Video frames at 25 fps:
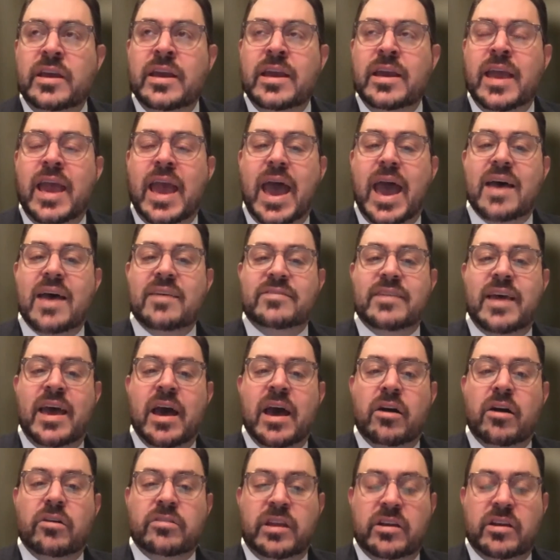as a
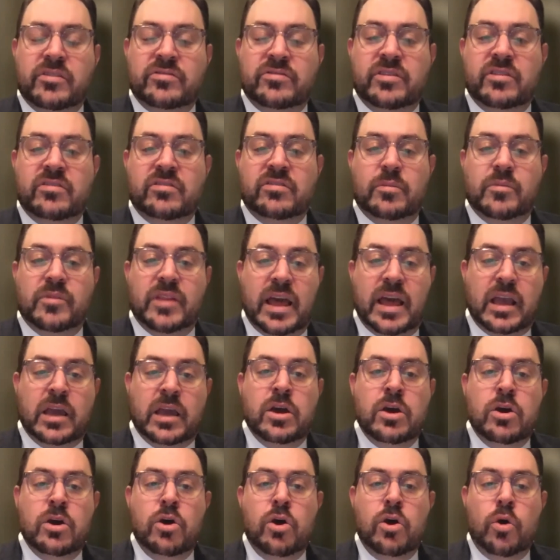healthcare system, like
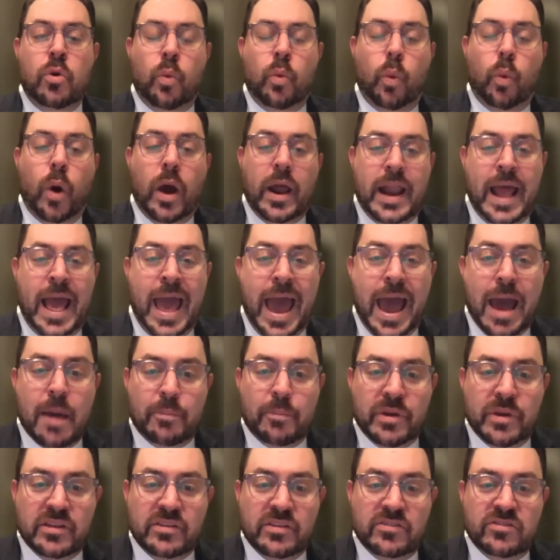what
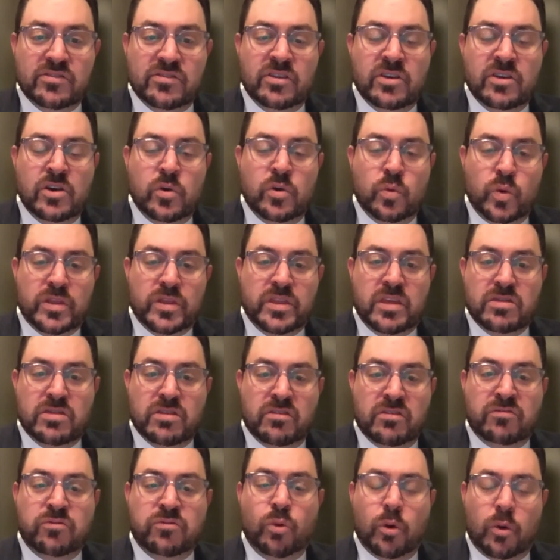happens within the
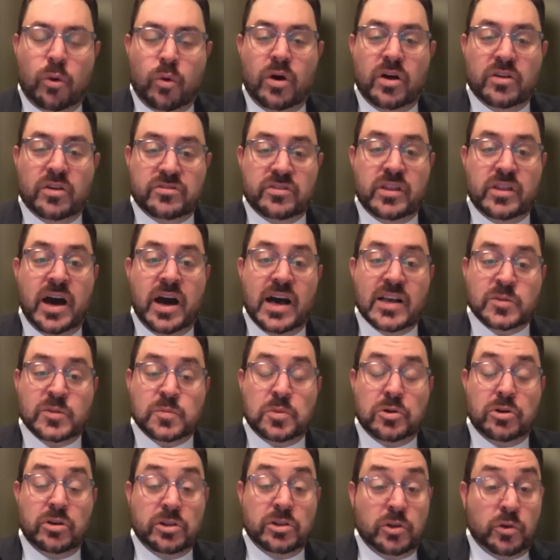four walls of the
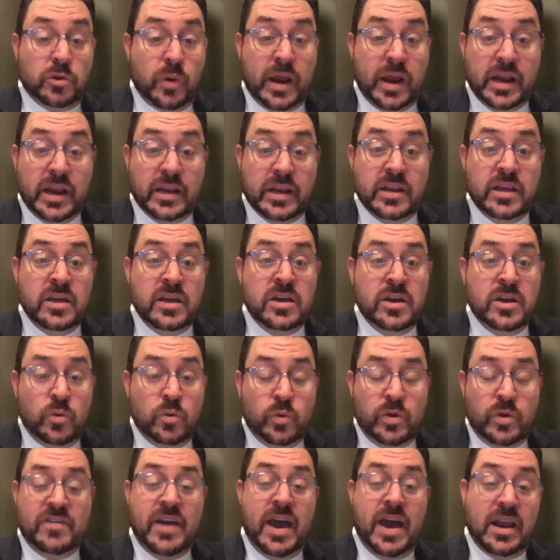hospital. And granted,
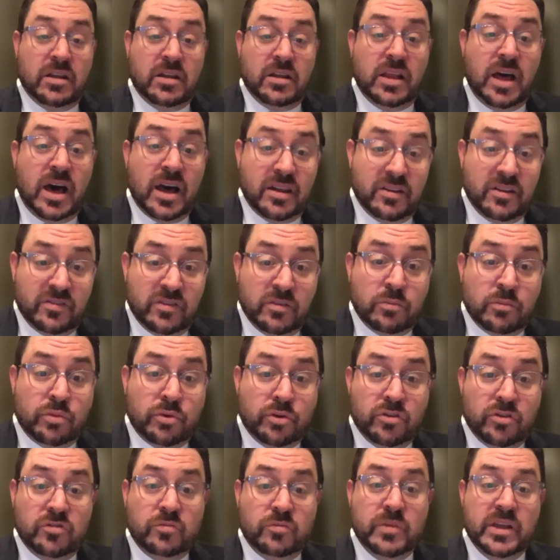we've had a lot of
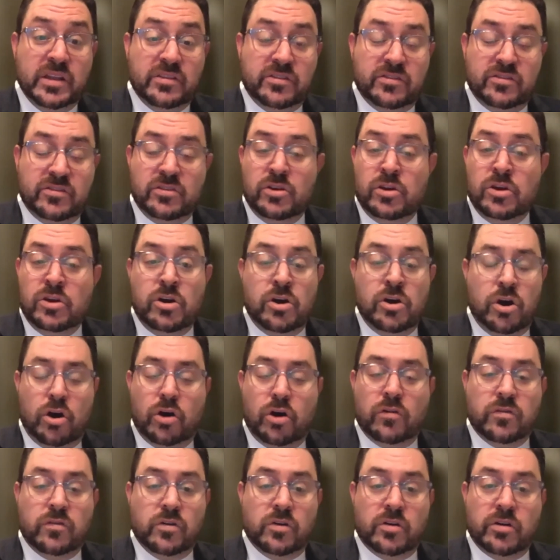improvements
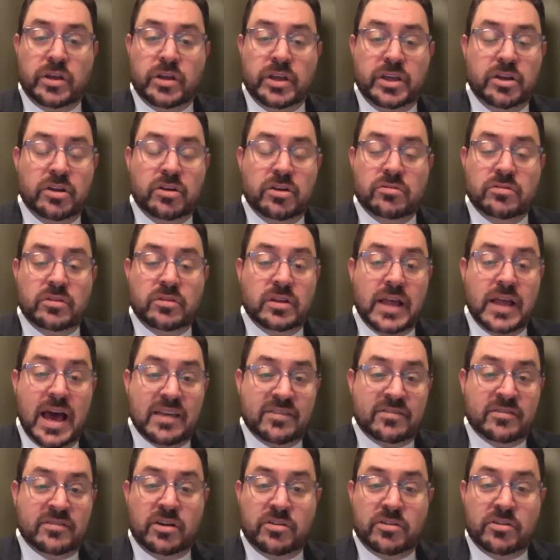over the
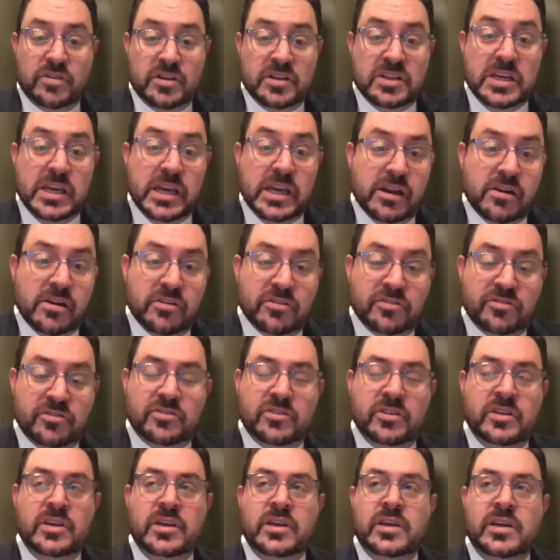last 100
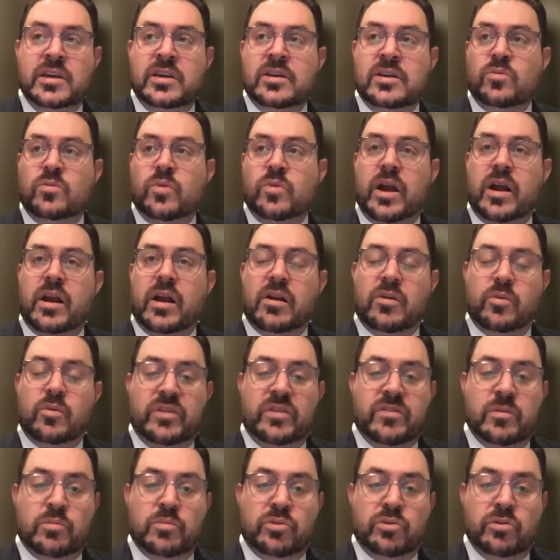years, where we've
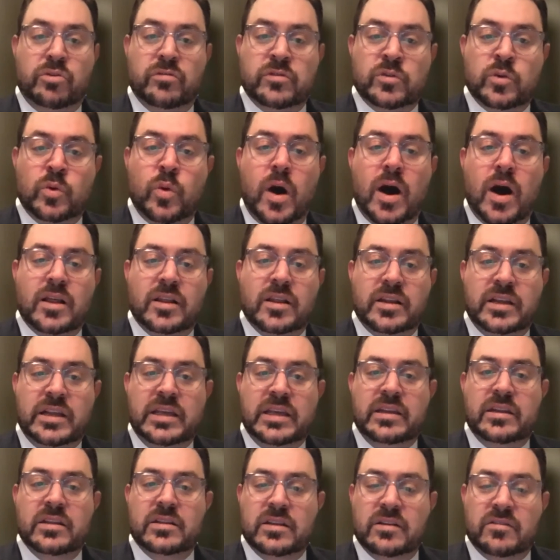improved quality,
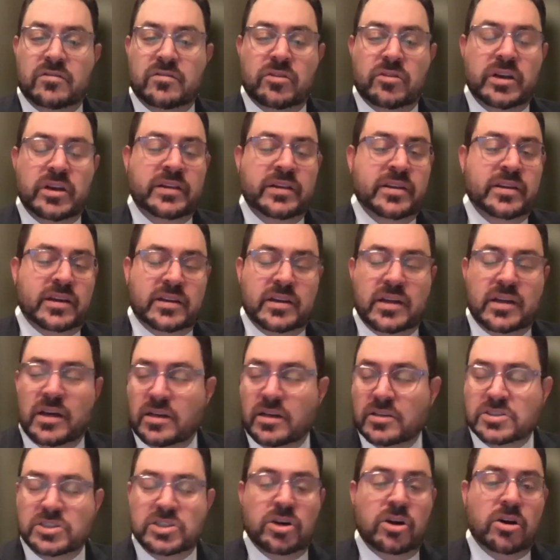delivery,
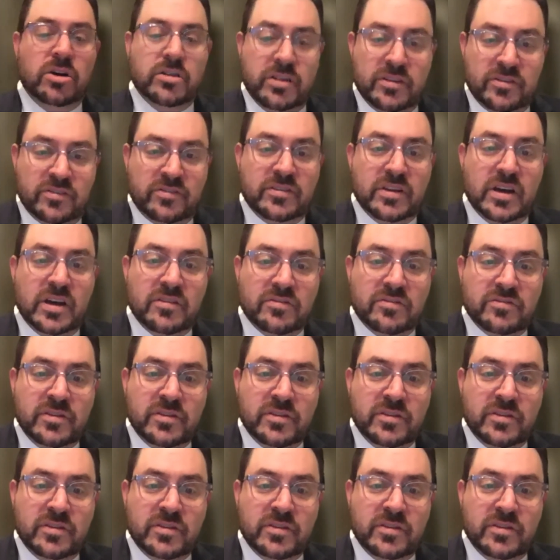technology, all this stuff.